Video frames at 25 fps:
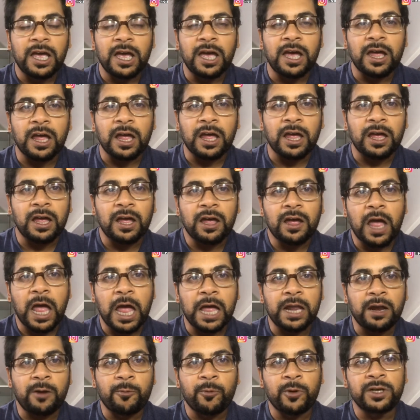uh,
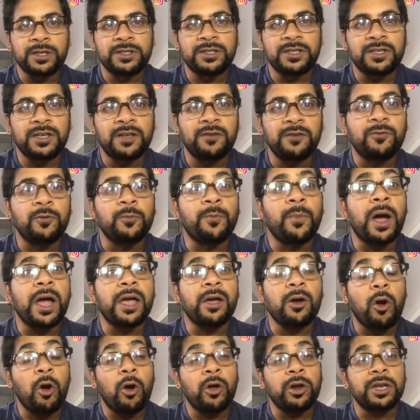and I want to just give you
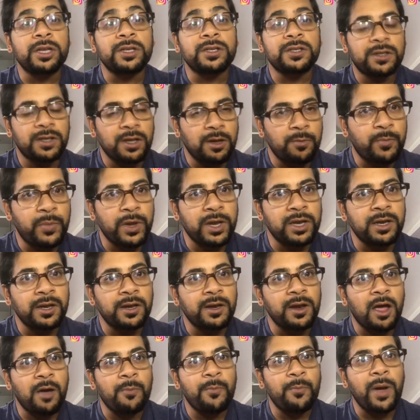my honest
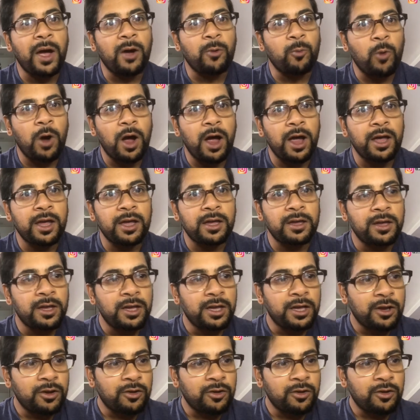opinion about what I